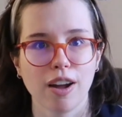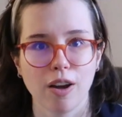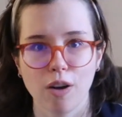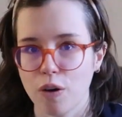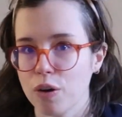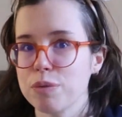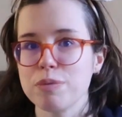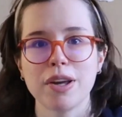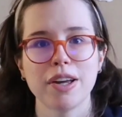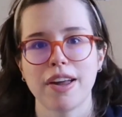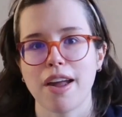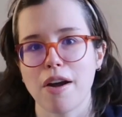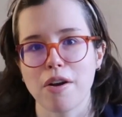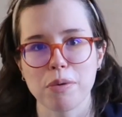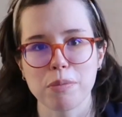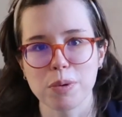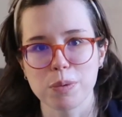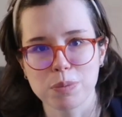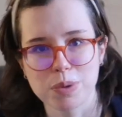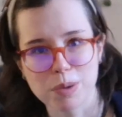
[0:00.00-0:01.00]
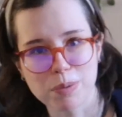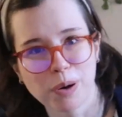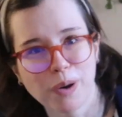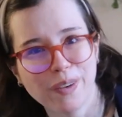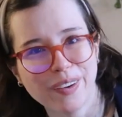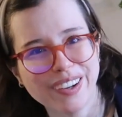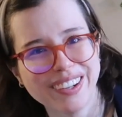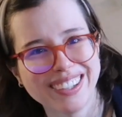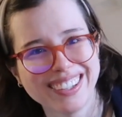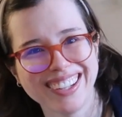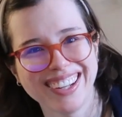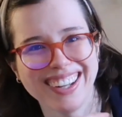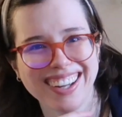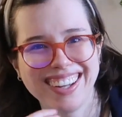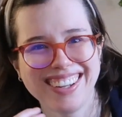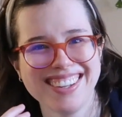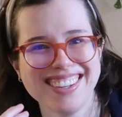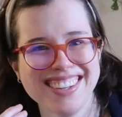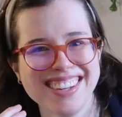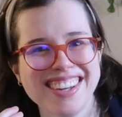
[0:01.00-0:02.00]
hold me accountable, people.
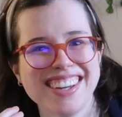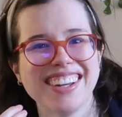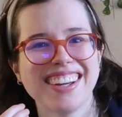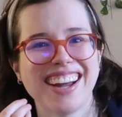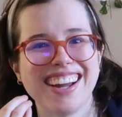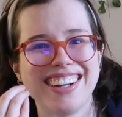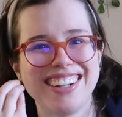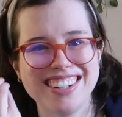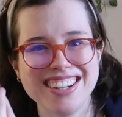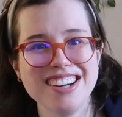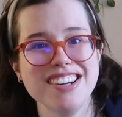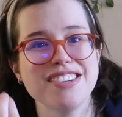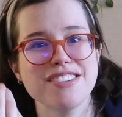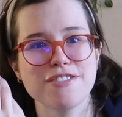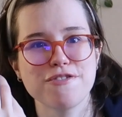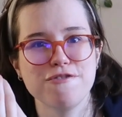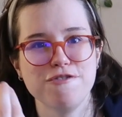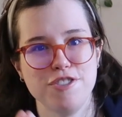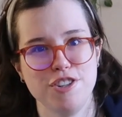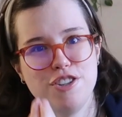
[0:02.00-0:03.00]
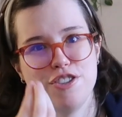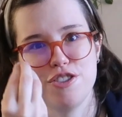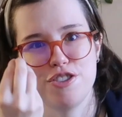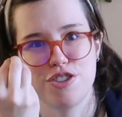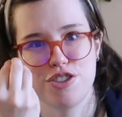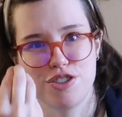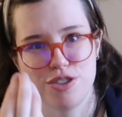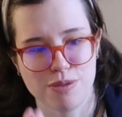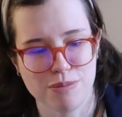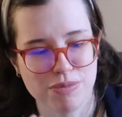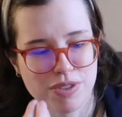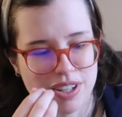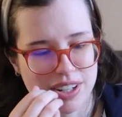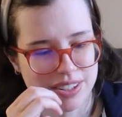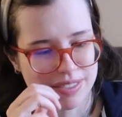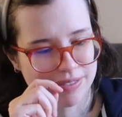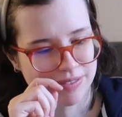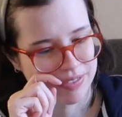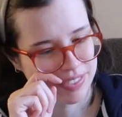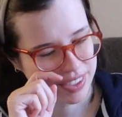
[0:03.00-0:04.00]
I gotta finish
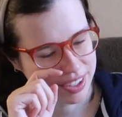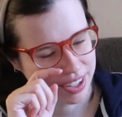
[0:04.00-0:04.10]
something.